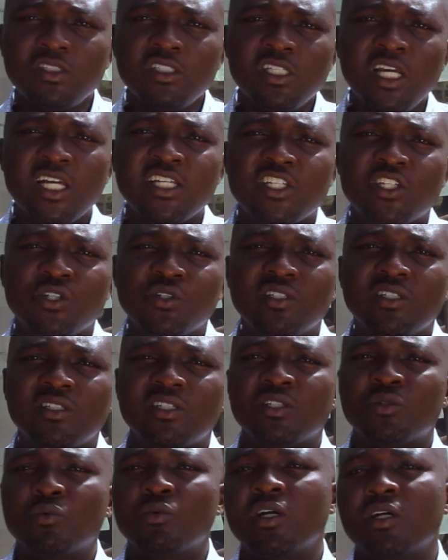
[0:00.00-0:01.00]
And so this
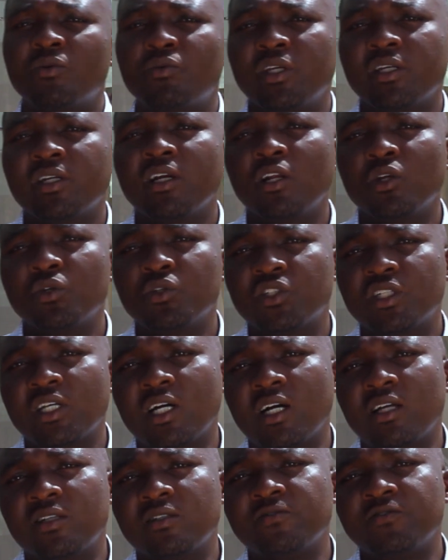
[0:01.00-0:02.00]
is where we close
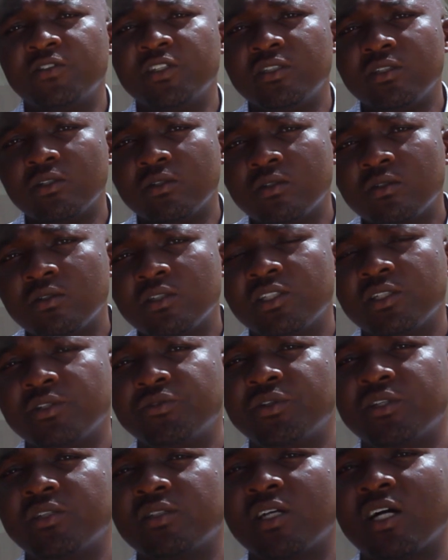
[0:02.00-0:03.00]
the video
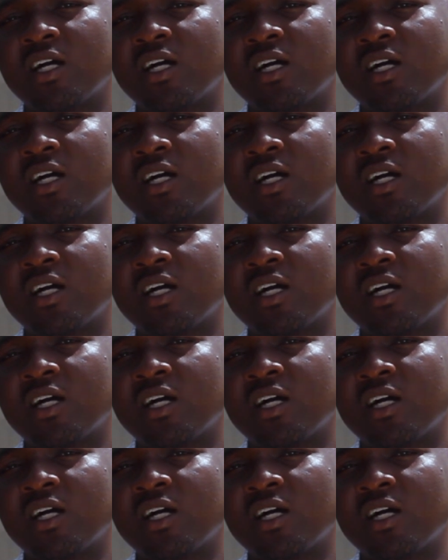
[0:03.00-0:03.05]
series,